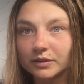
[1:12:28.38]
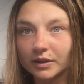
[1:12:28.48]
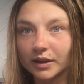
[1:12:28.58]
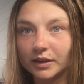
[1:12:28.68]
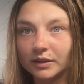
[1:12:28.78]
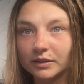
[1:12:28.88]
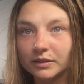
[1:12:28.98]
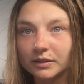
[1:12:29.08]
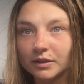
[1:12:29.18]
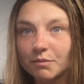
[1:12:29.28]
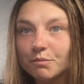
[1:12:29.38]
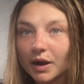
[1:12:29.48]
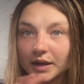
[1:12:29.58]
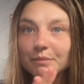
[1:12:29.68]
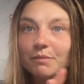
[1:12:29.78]
okay?
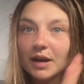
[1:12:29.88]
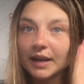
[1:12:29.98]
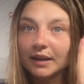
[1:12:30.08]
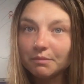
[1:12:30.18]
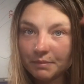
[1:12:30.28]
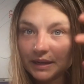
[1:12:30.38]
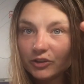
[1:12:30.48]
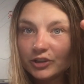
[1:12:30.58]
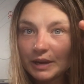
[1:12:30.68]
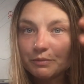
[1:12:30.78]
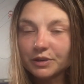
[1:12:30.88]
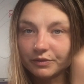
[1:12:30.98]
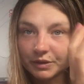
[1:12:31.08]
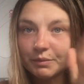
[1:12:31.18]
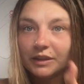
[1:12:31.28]
Body mind might
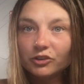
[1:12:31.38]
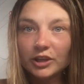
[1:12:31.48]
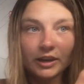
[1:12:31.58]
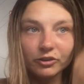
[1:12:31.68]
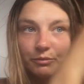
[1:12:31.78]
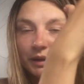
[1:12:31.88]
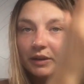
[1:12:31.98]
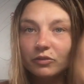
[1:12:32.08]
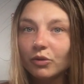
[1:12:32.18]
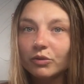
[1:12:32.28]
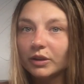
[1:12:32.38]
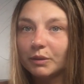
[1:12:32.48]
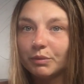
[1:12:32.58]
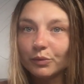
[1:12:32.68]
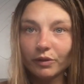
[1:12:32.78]
shapeshift, it might change, it might totally
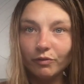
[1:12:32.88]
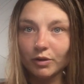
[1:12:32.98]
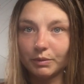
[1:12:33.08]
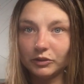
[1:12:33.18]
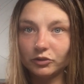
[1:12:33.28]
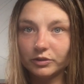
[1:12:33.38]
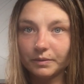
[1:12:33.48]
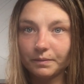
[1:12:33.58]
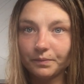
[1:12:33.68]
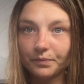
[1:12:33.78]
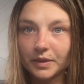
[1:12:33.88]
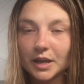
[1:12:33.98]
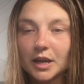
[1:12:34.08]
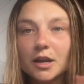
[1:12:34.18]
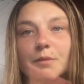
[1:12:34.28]
be refurbished.
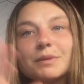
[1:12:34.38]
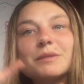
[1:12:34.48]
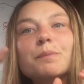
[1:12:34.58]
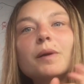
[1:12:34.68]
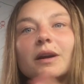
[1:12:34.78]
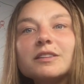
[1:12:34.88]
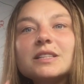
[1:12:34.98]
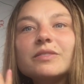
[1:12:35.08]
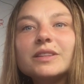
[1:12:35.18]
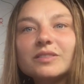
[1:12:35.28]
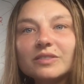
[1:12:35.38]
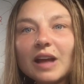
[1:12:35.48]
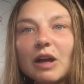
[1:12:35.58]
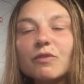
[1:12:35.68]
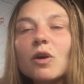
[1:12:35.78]
But the parts of the
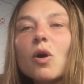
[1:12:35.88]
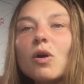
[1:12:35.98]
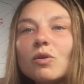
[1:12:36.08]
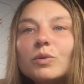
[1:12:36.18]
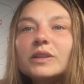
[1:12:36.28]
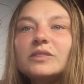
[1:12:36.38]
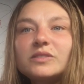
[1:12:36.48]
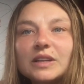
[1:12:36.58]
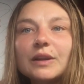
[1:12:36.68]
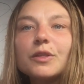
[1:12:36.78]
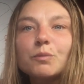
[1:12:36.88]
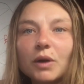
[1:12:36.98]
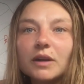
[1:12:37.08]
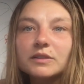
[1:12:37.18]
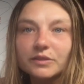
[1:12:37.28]
self are always still the
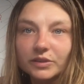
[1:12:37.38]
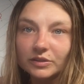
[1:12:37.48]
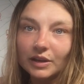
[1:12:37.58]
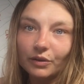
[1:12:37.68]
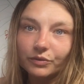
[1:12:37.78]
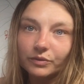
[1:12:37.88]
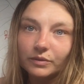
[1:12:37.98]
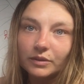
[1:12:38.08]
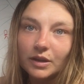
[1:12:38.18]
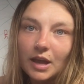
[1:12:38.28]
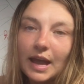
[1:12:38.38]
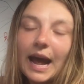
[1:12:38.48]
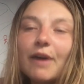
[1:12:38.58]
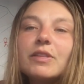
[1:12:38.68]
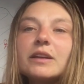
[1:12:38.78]
parts of the self
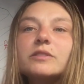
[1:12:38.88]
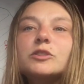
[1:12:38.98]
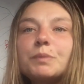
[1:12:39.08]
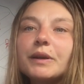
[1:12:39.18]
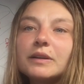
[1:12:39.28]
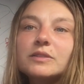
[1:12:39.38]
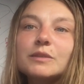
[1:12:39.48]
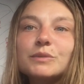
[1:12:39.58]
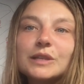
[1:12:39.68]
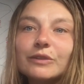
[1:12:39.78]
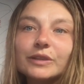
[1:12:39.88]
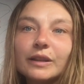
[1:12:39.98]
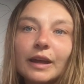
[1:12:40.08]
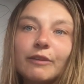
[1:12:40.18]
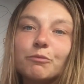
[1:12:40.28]
how they experience themselves in
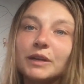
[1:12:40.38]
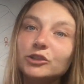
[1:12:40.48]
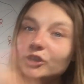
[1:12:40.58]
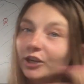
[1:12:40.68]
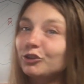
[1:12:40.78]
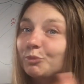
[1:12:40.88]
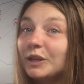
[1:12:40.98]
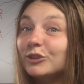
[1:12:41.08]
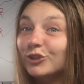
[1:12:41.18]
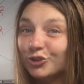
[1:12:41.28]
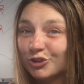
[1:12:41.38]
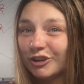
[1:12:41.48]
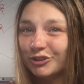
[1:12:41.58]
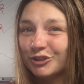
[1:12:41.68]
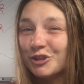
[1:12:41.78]
life might change because the
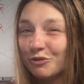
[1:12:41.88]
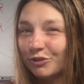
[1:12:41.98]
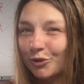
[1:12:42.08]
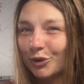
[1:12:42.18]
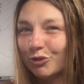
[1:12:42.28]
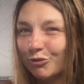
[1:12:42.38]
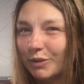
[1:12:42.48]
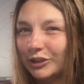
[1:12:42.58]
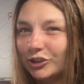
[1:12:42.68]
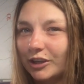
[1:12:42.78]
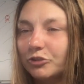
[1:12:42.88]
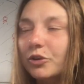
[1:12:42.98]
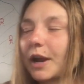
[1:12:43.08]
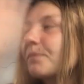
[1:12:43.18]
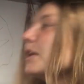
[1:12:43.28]
structures they're flowing through might change.
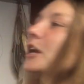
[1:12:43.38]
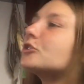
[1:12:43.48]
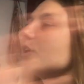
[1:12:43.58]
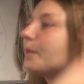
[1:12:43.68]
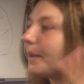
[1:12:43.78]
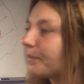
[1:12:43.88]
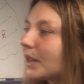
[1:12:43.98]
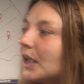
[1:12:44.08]
Okay. So, anyway,